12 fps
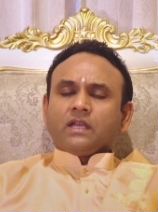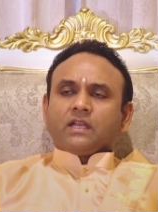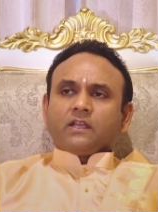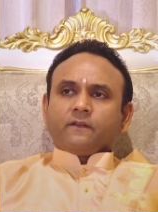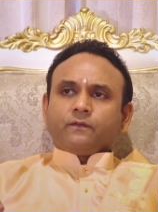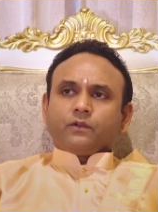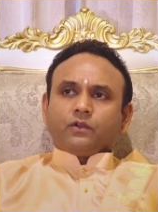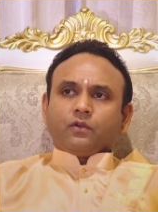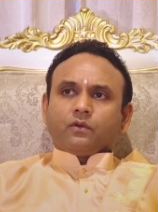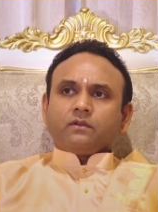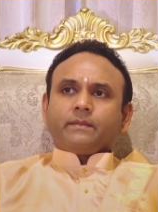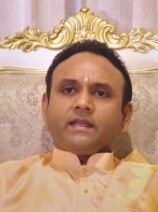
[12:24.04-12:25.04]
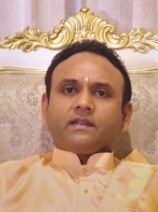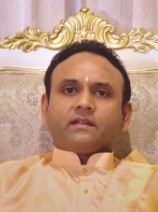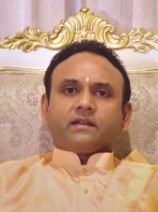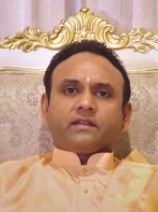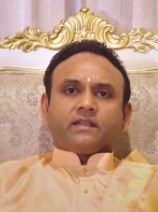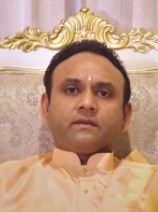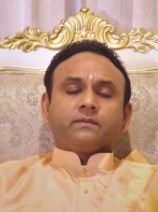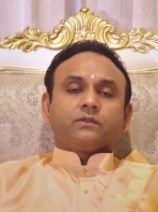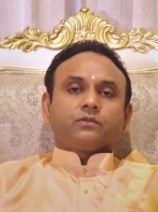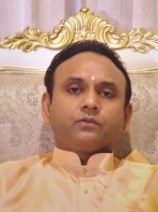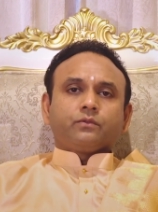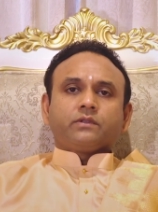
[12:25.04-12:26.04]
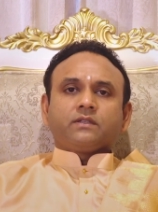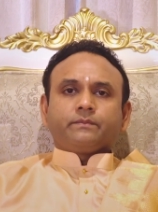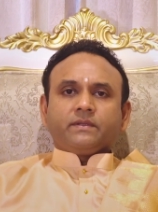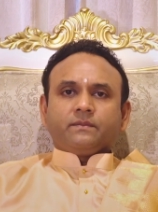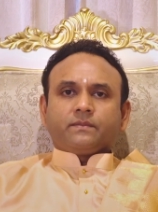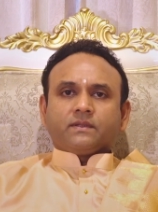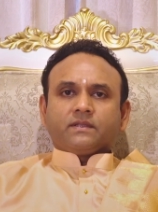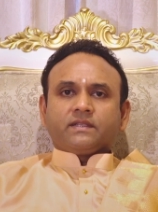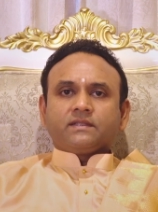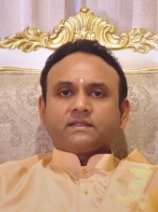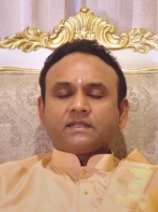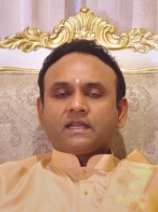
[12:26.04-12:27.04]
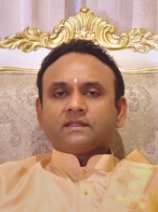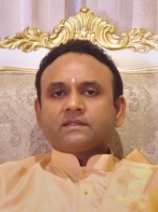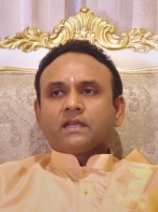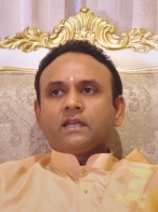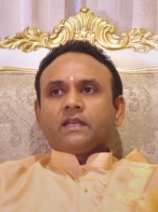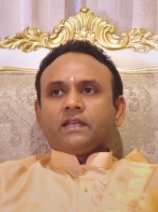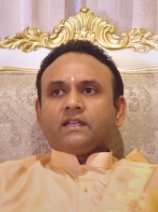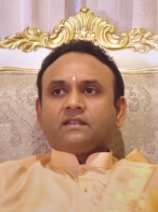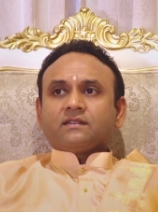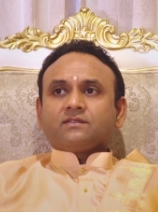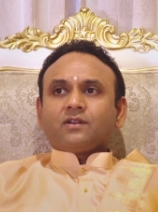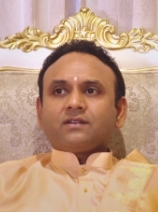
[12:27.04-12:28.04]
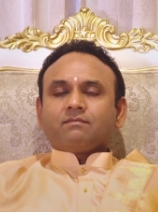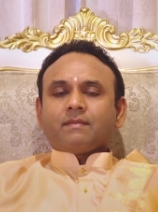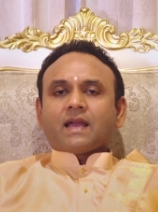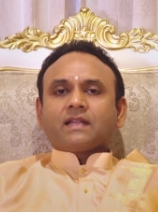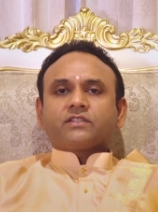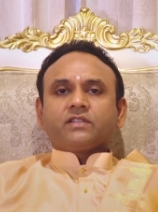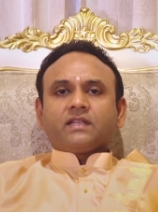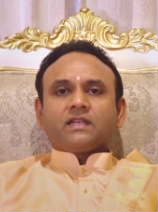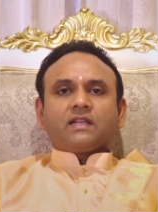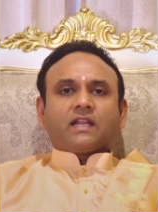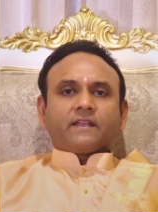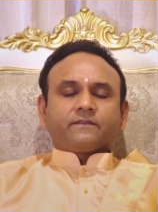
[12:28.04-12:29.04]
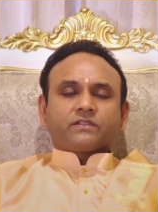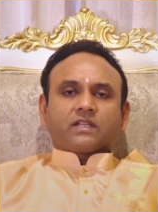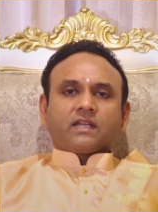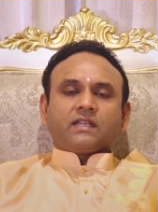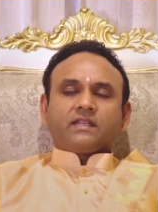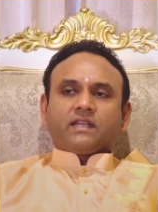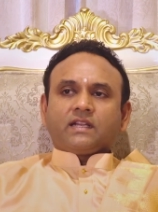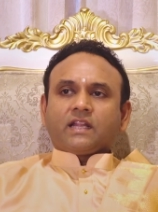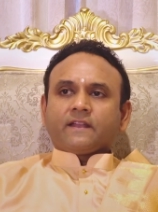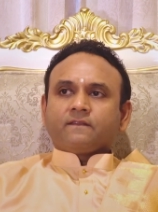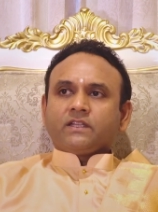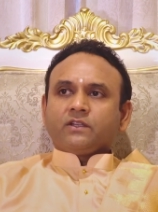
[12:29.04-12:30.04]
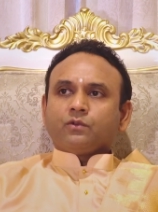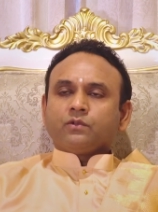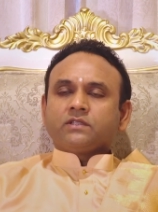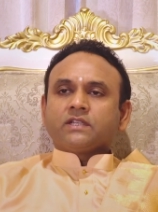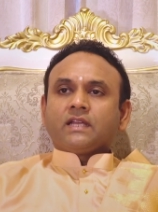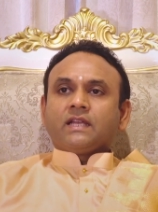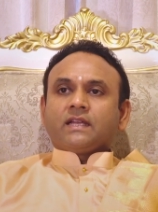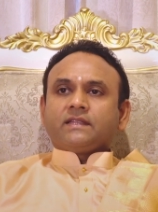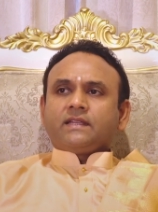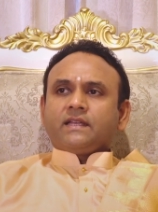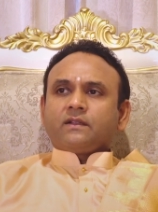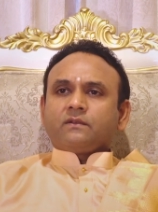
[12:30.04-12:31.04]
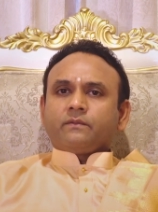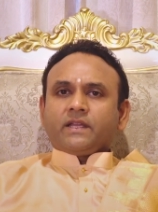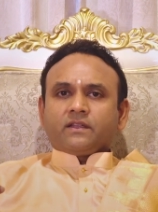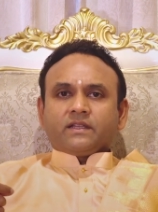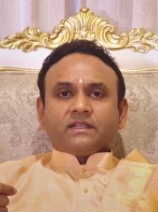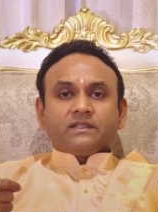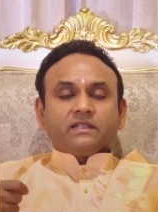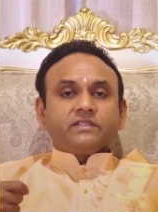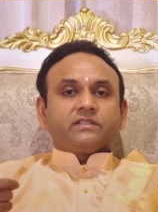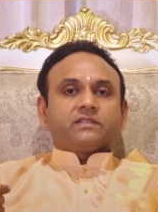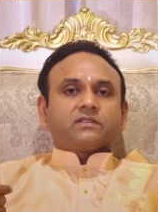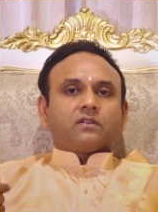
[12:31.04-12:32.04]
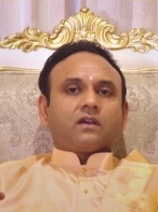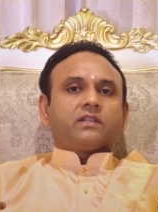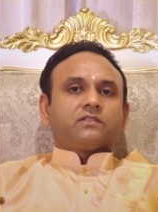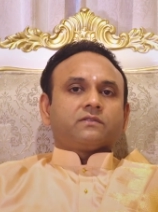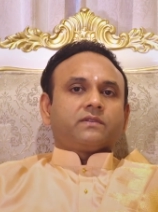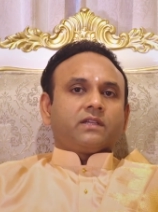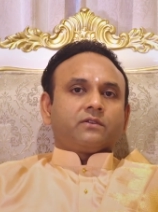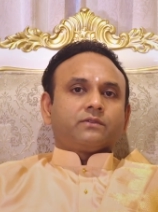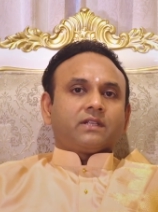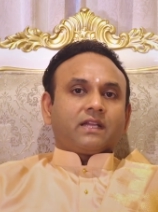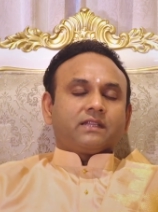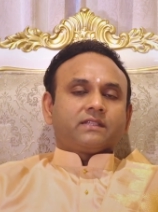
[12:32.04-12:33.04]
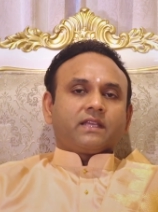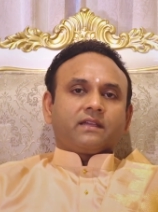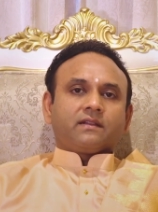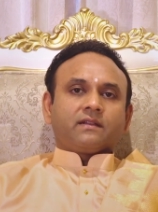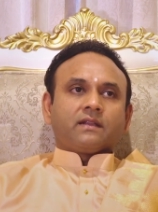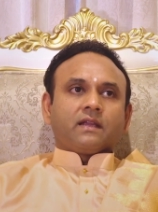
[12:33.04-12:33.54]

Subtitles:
if you don't make it agreeable to rural people, in the sense it does not match their lifestyle, their livelihoods, their way, indigenous knowledge of their own healthcare